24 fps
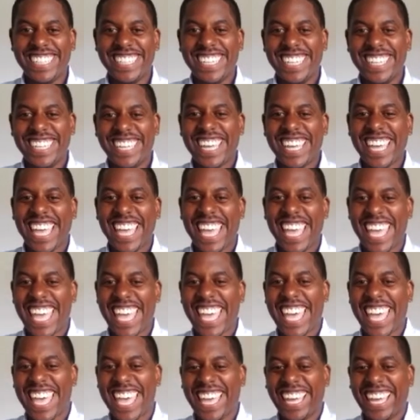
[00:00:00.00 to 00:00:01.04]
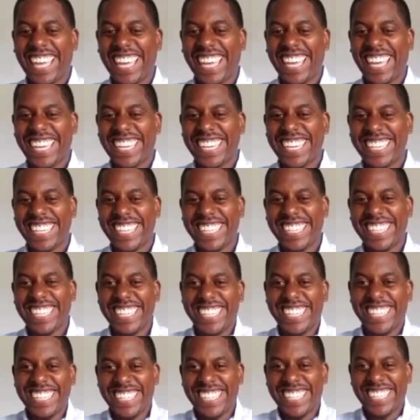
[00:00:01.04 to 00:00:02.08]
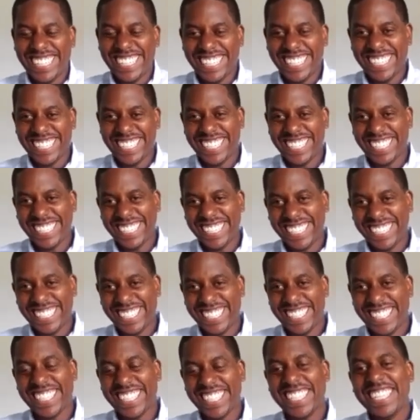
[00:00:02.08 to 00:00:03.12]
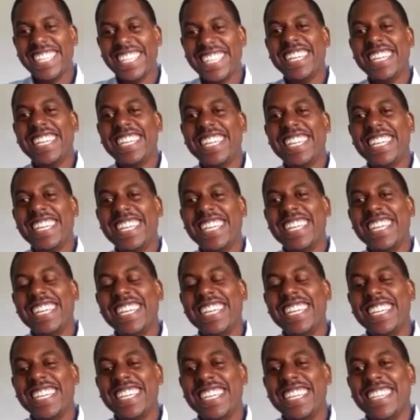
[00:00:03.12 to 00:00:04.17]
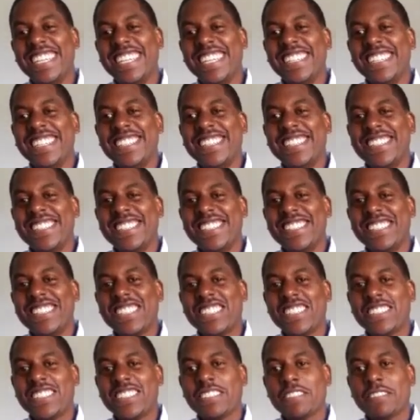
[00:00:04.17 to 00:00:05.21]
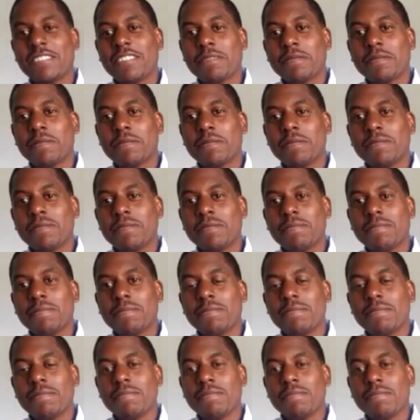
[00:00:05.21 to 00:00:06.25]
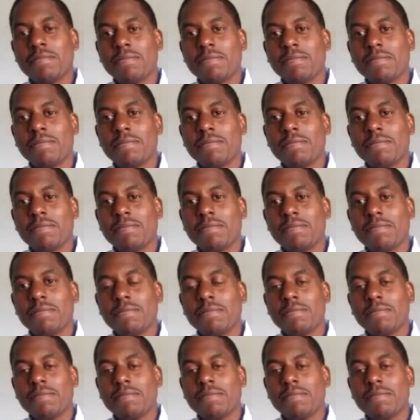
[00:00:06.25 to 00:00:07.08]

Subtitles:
(not speaking)